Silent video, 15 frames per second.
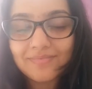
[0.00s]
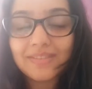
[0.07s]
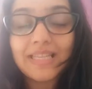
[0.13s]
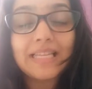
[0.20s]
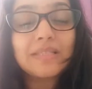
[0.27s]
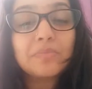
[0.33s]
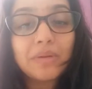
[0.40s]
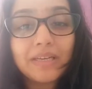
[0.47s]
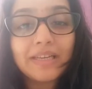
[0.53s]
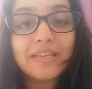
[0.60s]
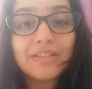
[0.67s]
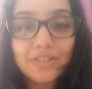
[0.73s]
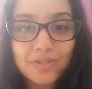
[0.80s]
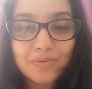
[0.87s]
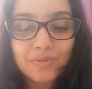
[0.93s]
That's Monday
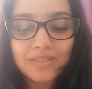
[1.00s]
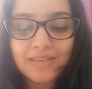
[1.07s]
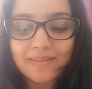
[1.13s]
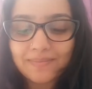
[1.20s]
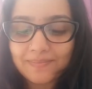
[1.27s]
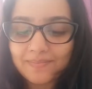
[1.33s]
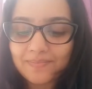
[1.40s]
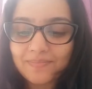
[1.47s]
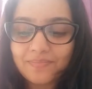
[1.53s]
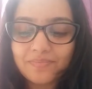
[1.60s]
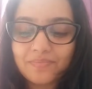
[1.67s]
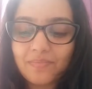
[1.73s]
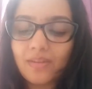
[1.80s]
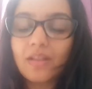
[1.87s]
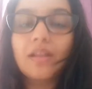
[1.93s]
and Tuesday.
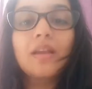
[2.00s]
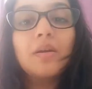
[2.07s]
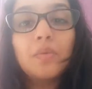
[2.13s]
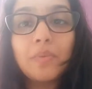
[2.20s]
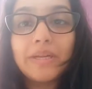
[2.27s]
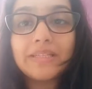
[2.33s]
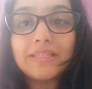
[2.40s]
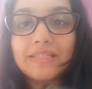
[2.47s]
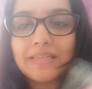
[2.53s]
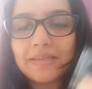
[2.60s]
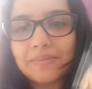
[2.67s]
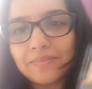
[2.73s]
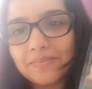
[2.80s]
Wednesday.